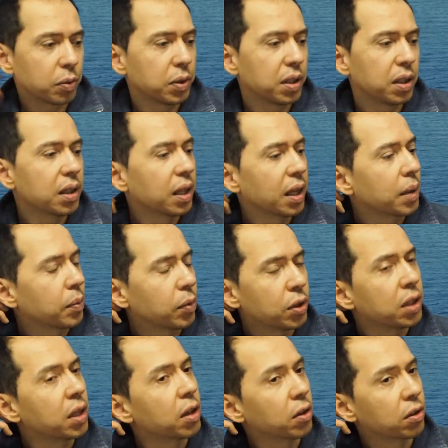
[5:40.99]
we still like put
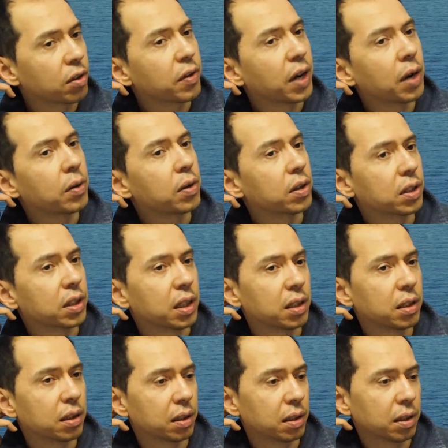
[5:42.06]
in a lot of hours
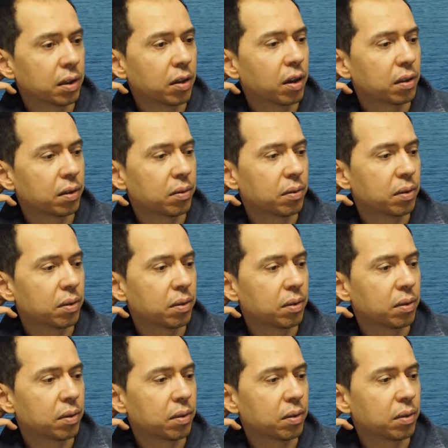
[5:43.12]
and got